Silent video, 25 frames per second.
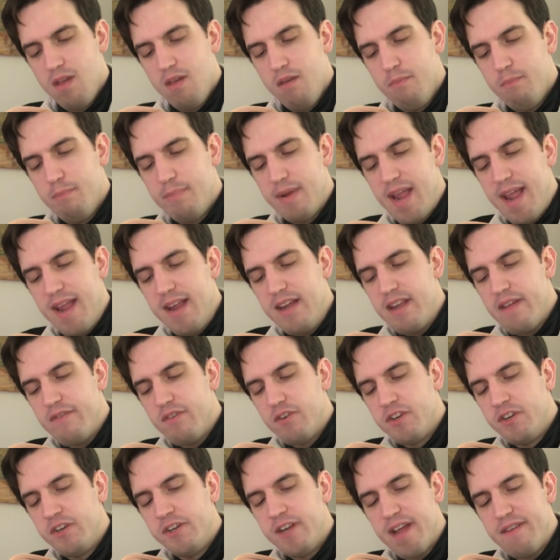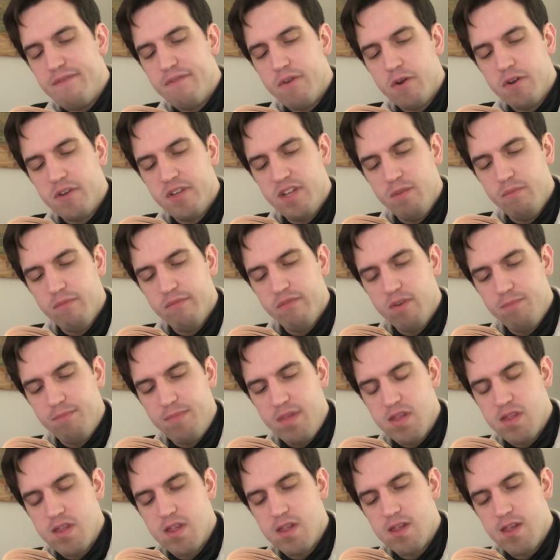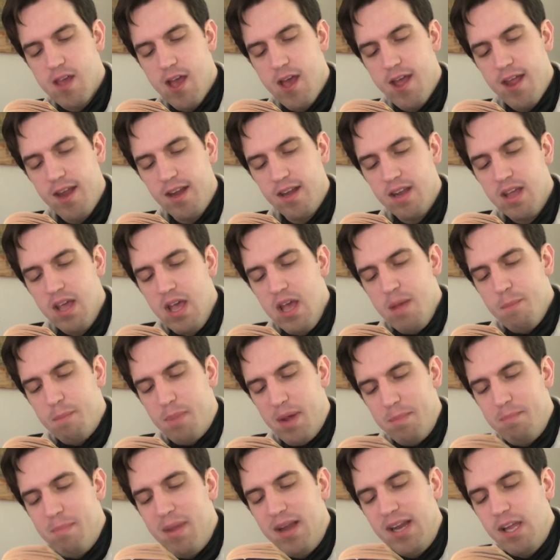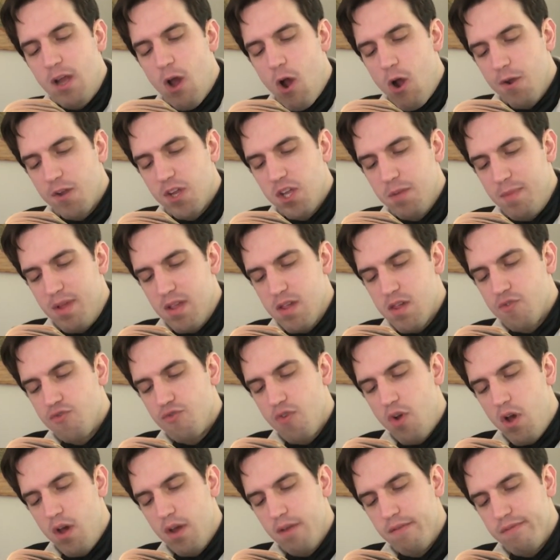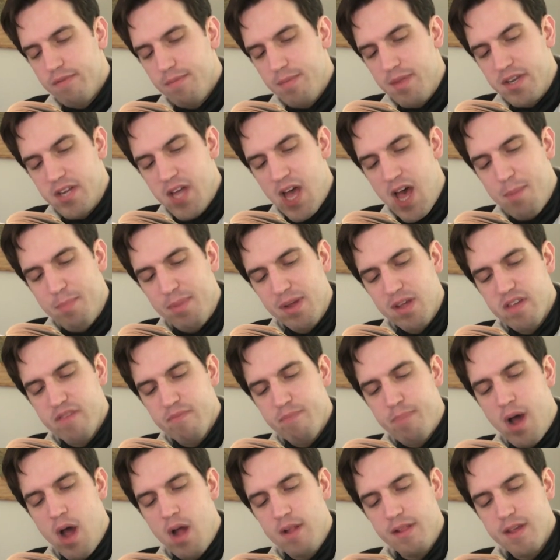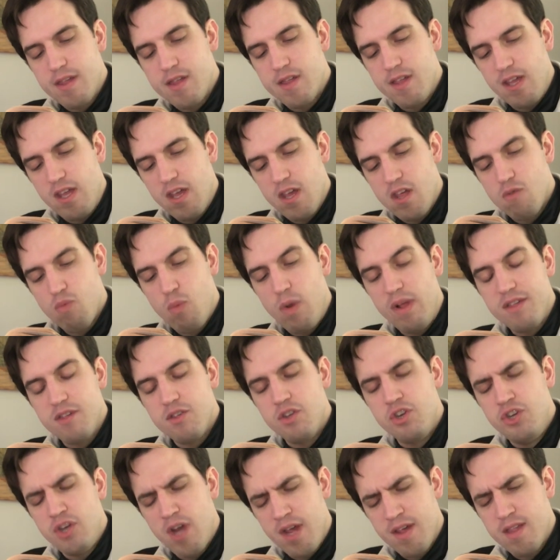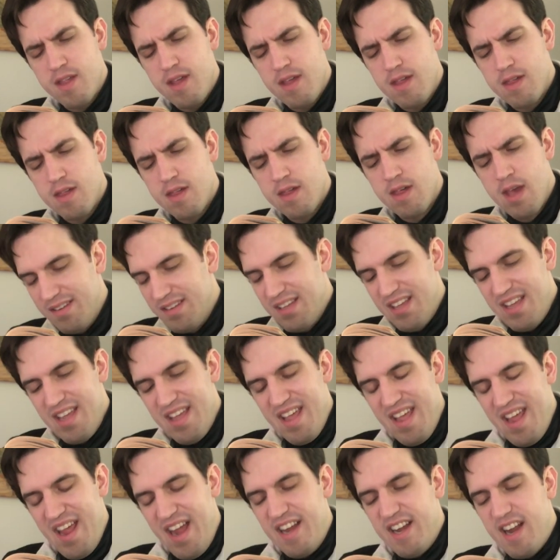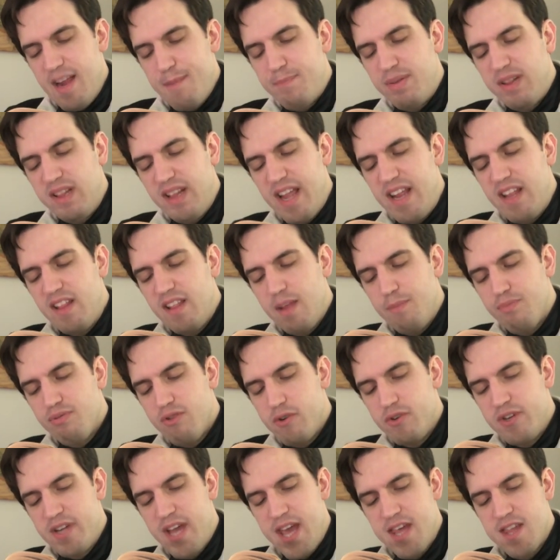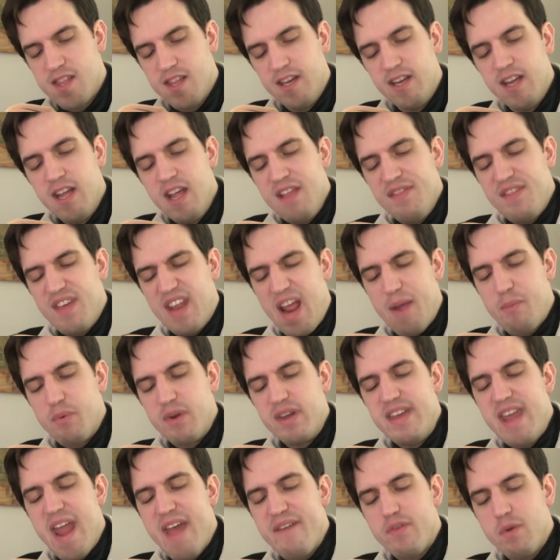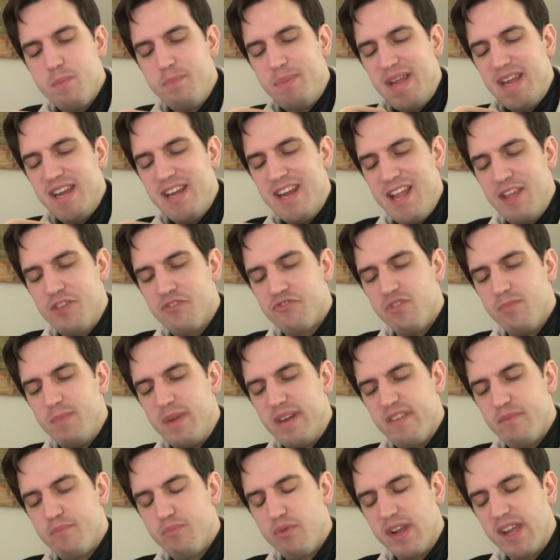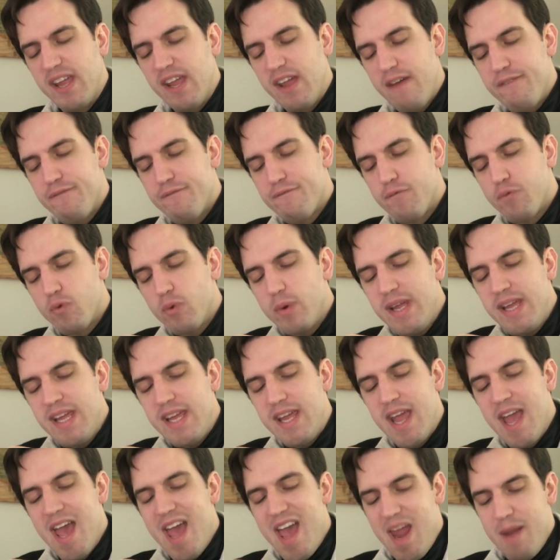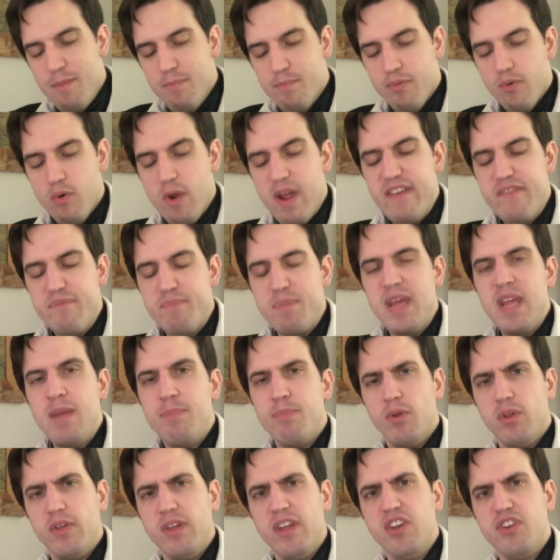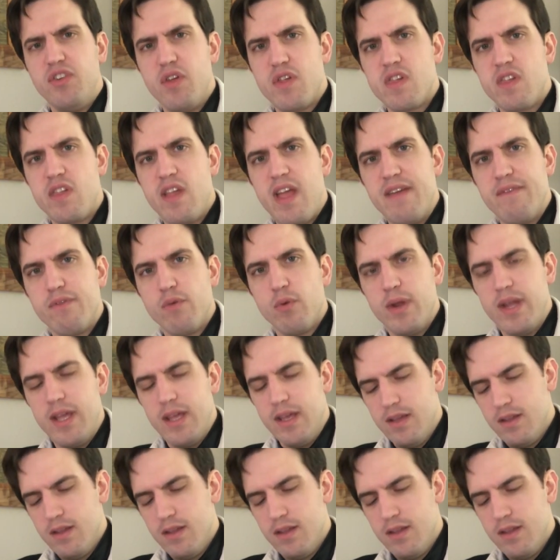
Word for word: But I endeavored to divert him from this design, by many arguments drawn from the topics of policy as well as justice, and I plainly protested that I would never be an instrument of bringing a free and brave people into slavery.